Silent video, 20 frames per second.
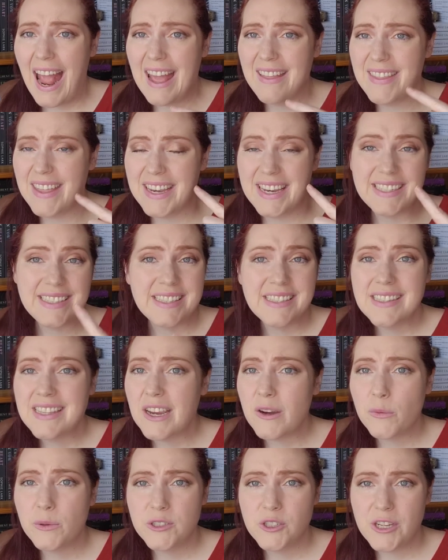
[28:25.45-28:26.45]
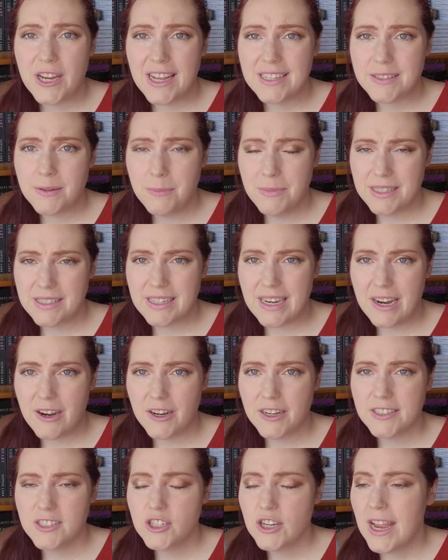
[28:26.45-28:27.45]
and then isn't there when she has a
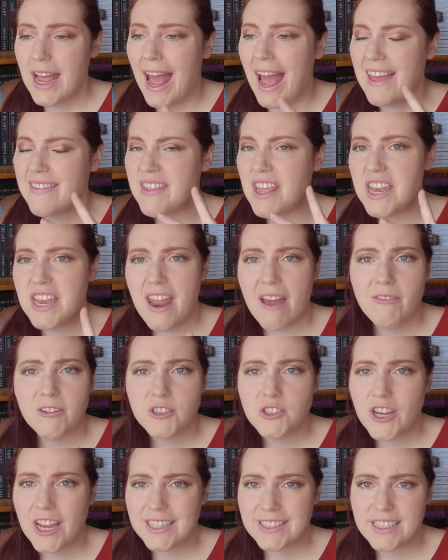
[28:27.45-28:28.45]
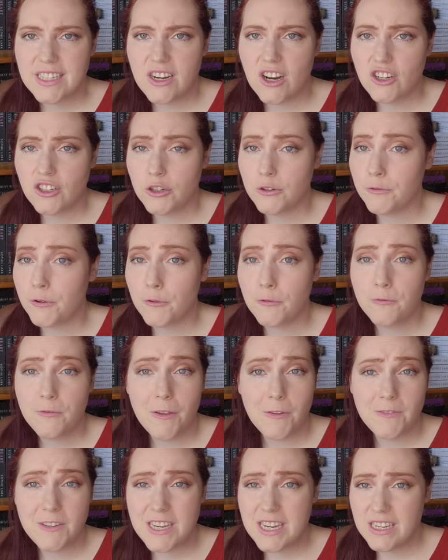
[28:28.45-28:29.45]
miscarriage, and then never checks in on her for
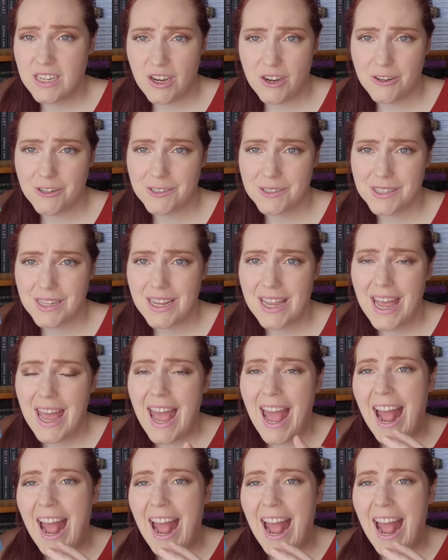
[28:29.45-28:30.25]
15 years,